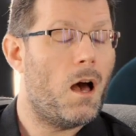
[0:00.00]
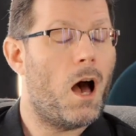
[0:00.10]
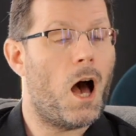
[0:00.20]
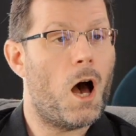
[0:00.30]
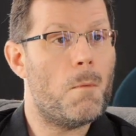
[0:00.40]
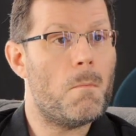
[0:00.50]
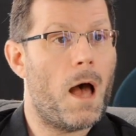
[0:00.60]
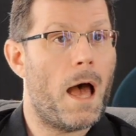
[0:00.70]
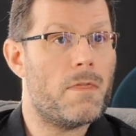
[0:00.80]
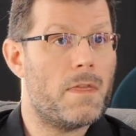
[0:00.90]

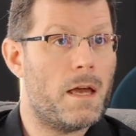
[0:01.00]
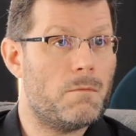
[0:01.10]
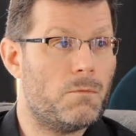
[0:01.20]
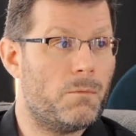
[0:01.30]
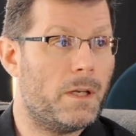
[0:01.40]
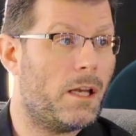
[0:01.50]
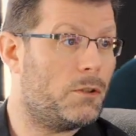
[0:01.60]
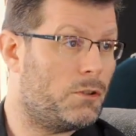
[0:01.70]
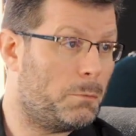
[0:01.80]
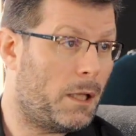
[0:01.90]
And then video
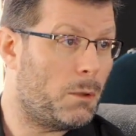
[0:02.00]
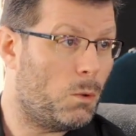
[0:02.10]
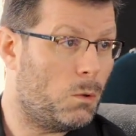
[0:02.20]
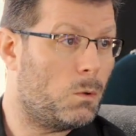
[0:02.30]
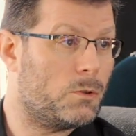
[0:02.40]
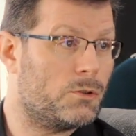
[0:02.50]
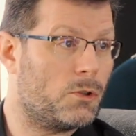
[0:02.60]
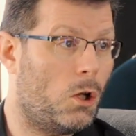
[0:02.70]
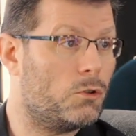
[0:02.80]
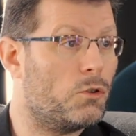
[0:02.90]
display
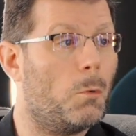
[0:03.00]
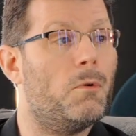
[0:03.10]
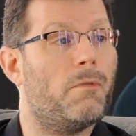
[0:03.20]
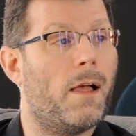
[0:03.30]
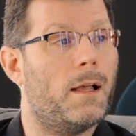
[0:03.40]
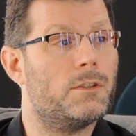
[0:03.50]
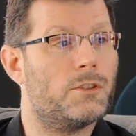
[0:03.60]
walls on top of that.